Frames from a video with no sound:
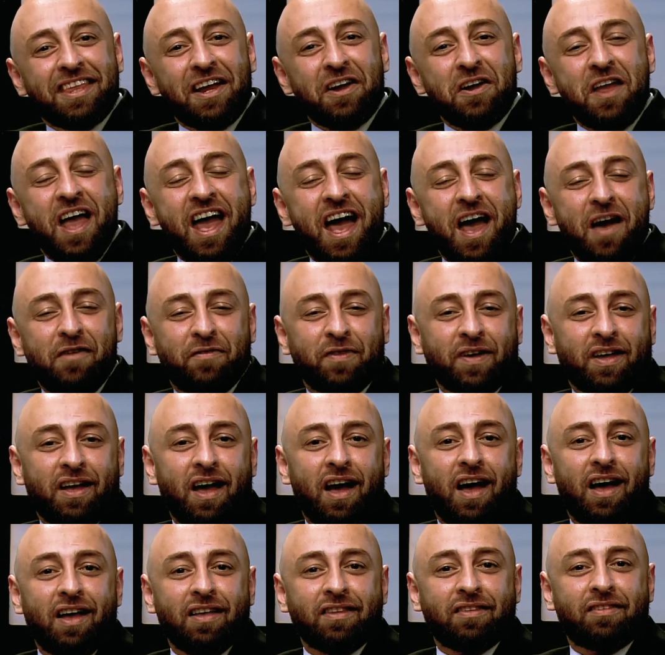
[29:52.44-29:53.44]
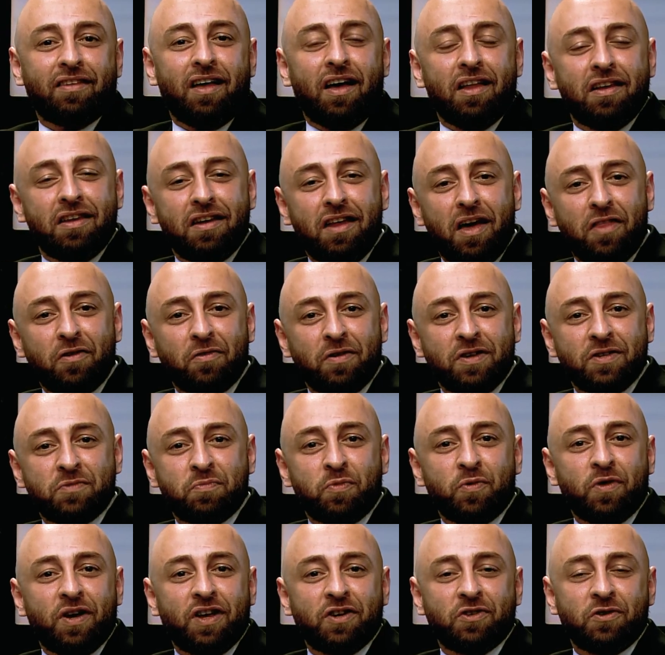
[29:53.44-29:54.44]
you have it, guys. Another
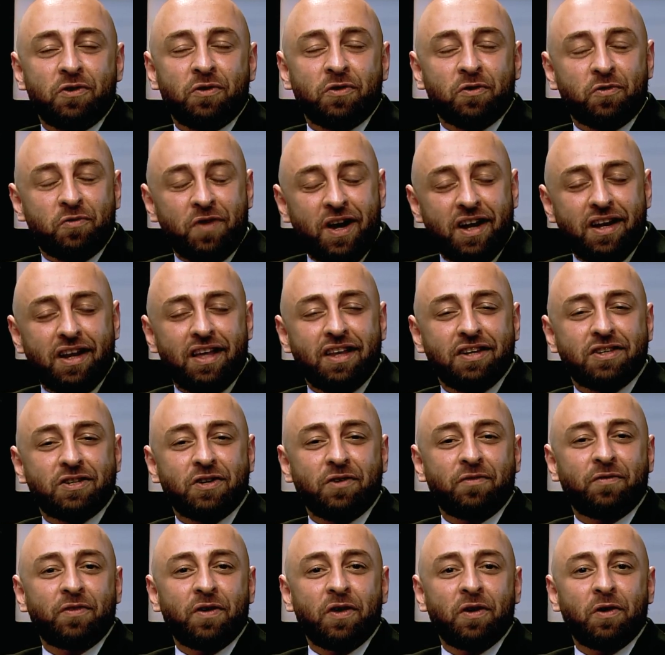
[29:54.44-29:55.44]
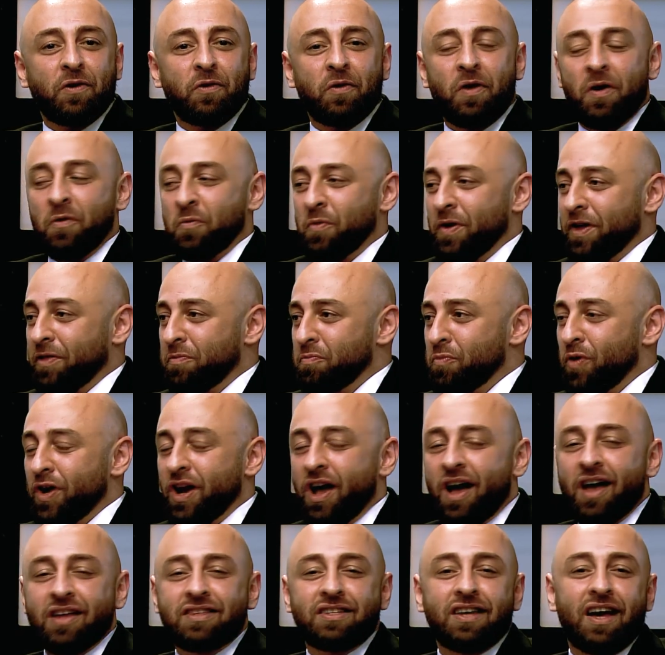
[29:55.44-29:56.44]
inspirational, great interview with
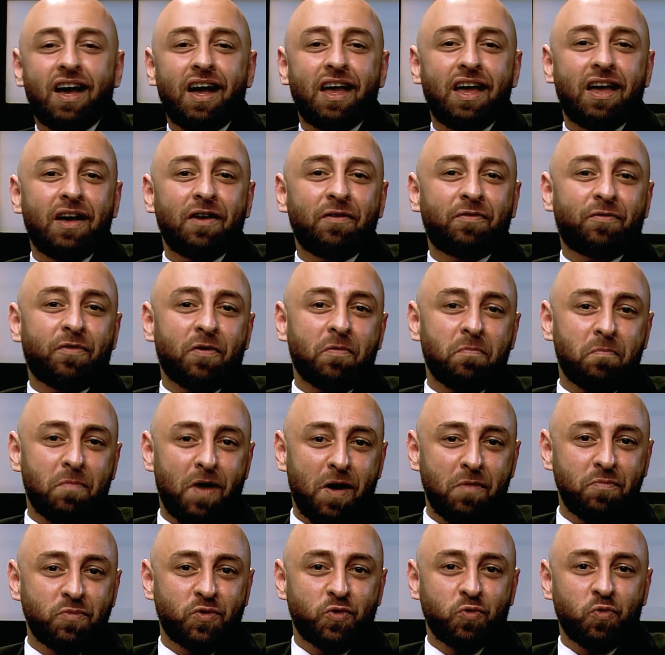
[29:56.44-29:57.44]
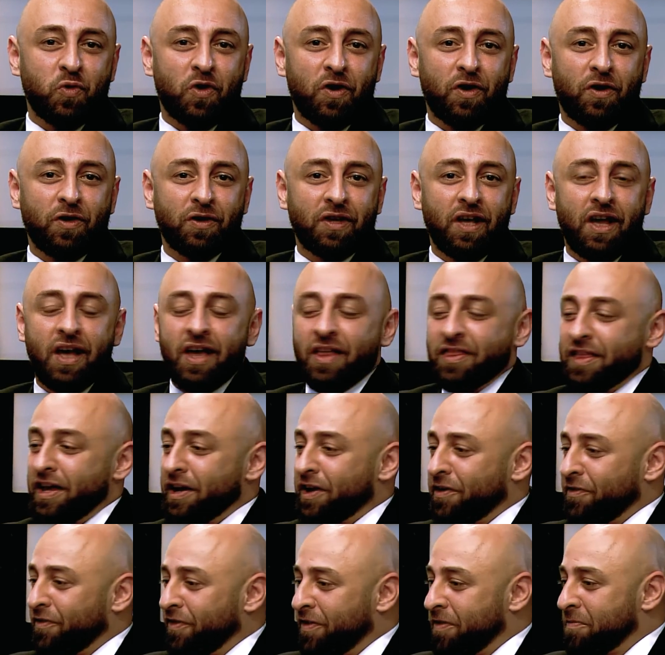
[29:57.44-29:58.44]
Muna Ataya from Mumzwolrd. Thank
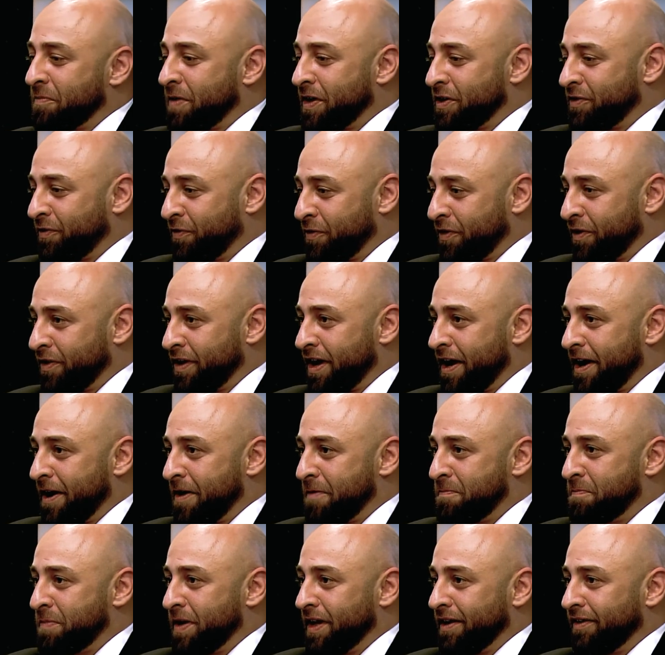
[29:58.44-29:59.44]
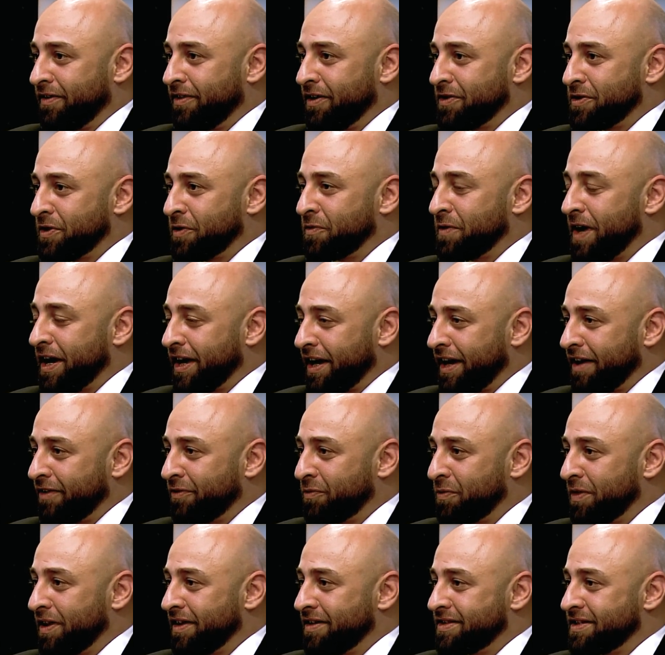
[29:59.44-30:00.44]
you very much for being such a great guest
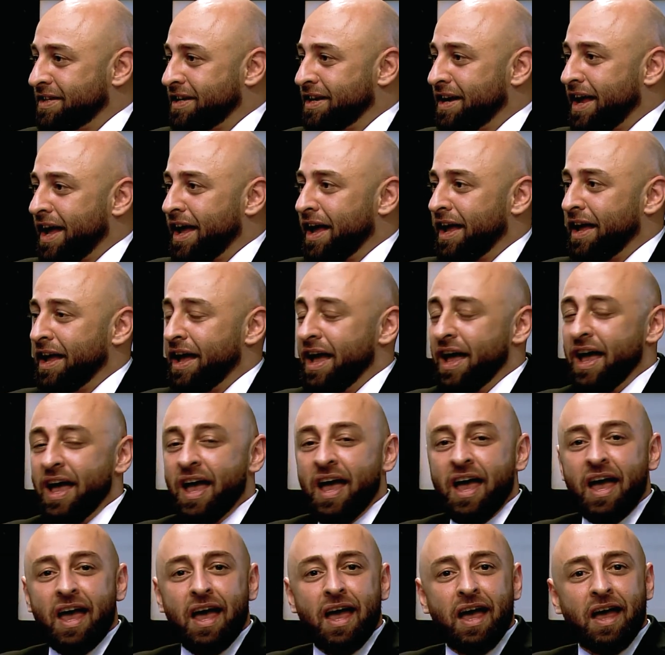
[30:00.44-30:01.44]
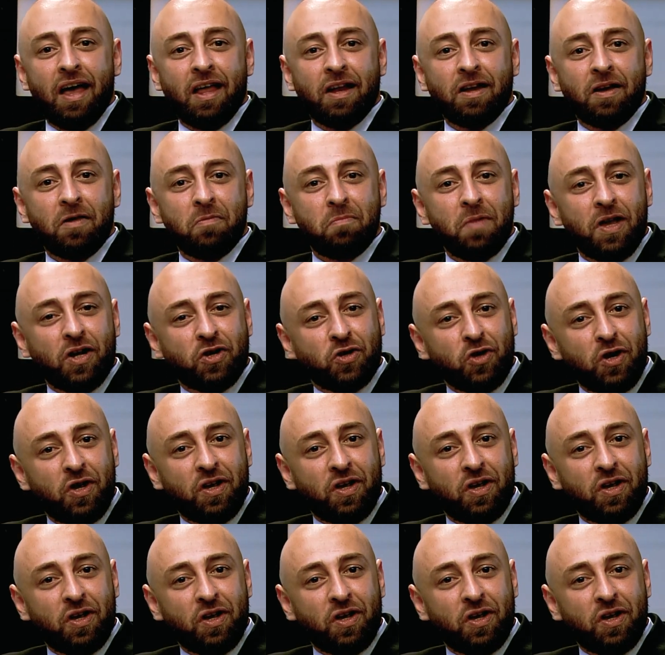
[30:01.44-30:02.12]
with us today. And make sure you